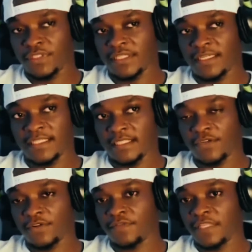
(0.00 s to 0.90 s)
use. And there's a
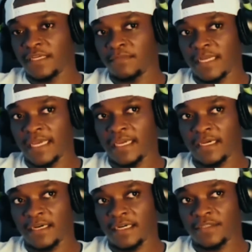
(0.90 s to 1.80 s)
lot of them
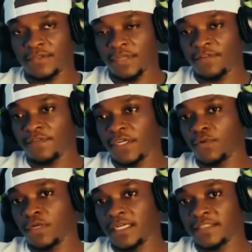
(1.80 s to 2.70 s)
are doing very
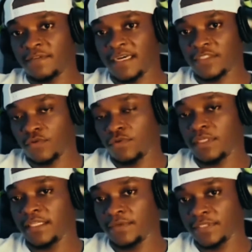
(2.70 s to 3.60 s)
well as far as
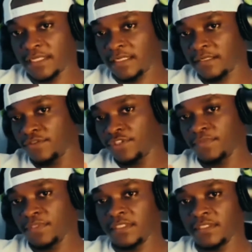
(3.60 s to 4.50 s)
OnlyDust and
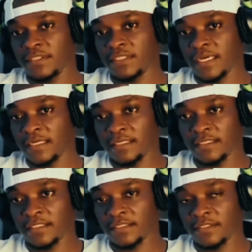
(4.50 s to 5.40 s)
contributing to
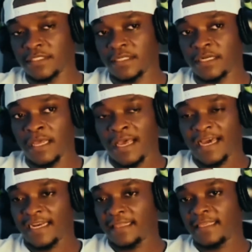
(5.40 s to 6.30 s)
Starknet is concerned.
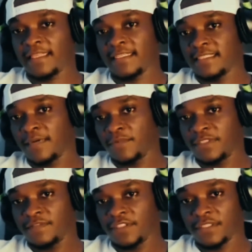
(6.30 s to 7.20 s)
And I think there's that
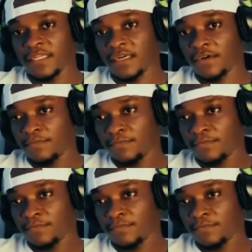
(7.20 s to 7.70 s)
motivation that